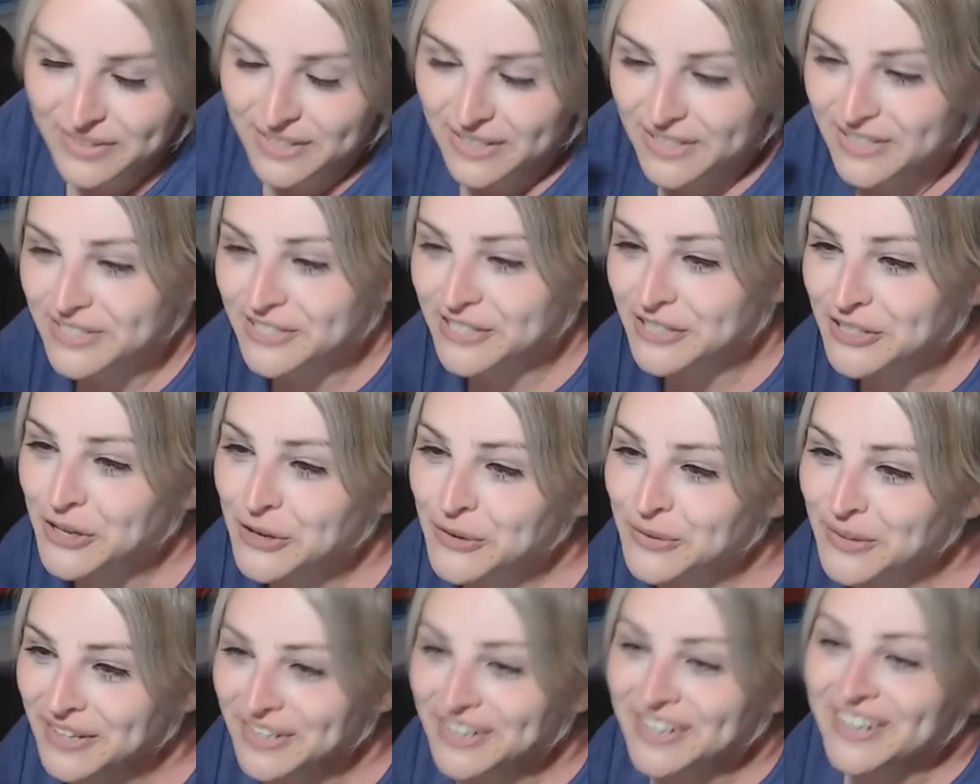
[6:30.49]
because you
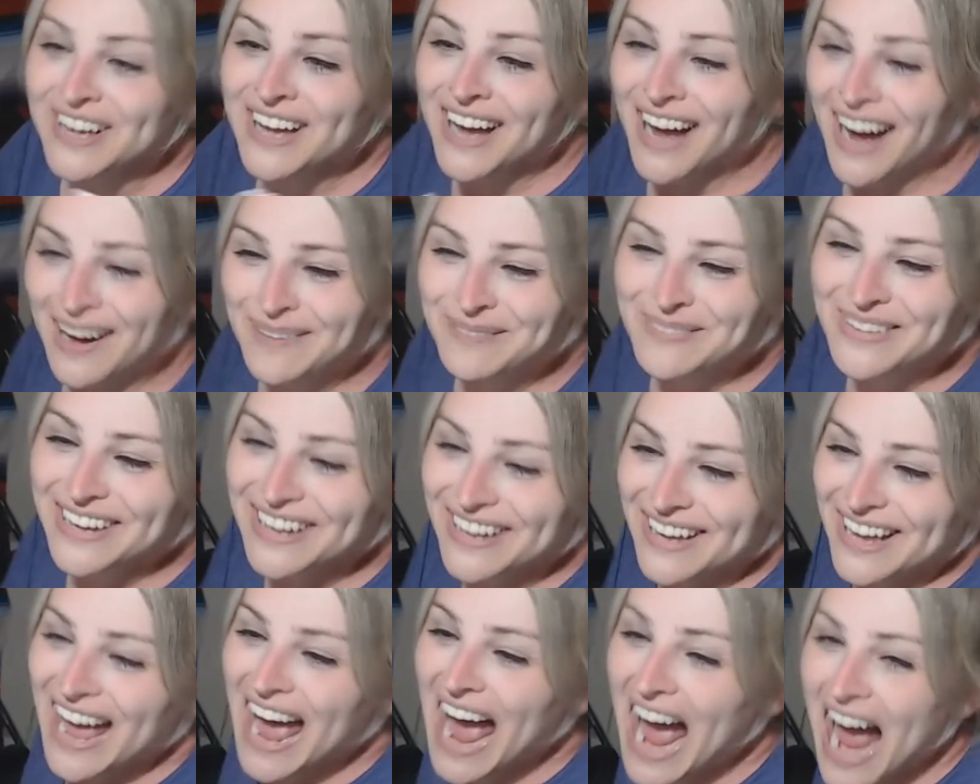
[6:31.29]
know like i'm
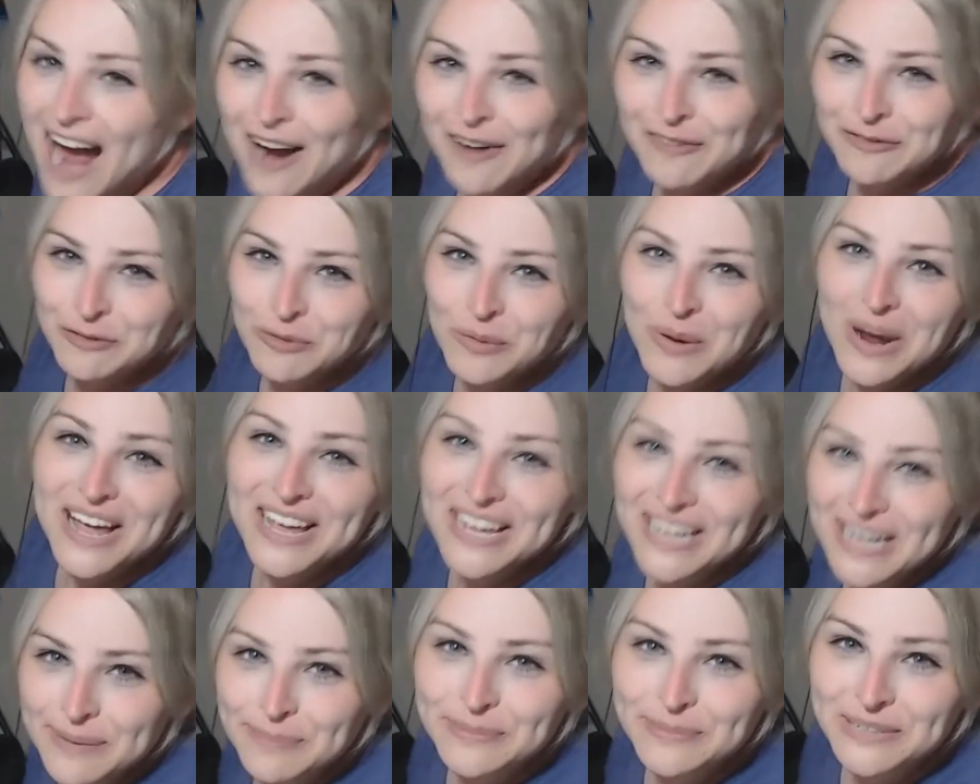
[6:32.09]
like
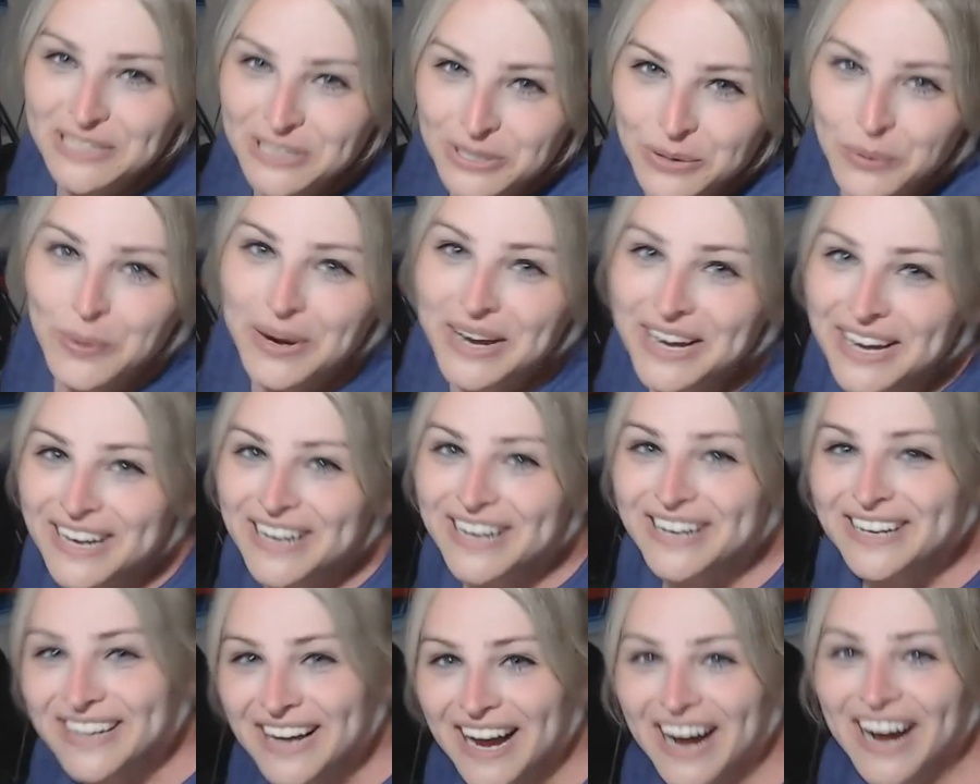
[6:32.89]
halfway in
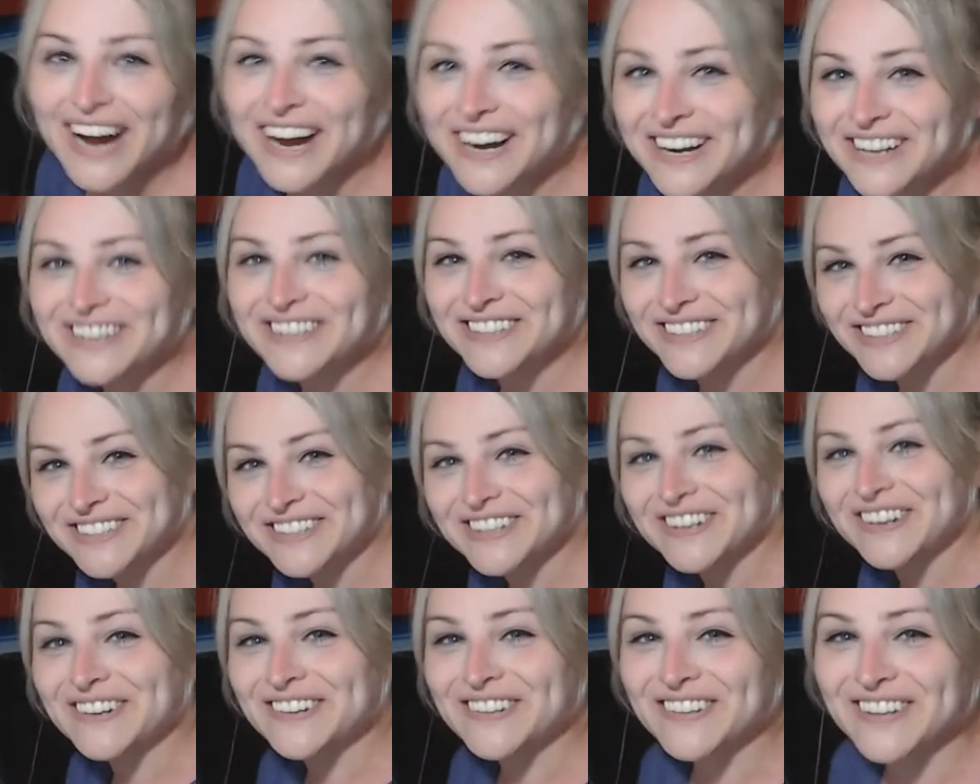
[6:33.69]
between kind of you
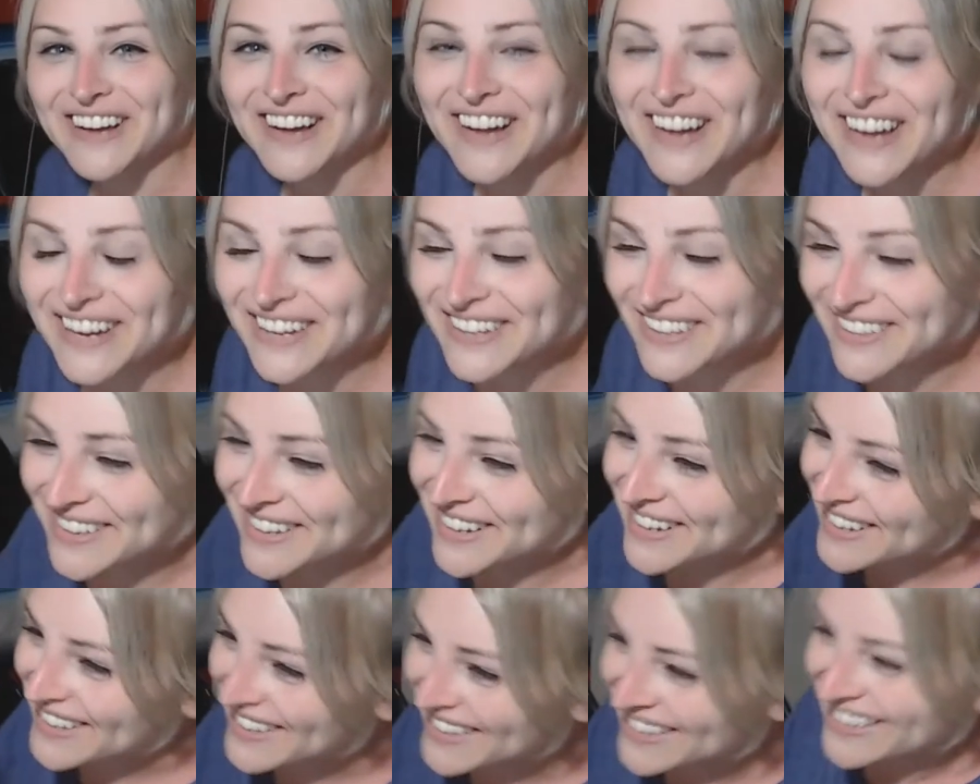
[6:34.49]
know like i can like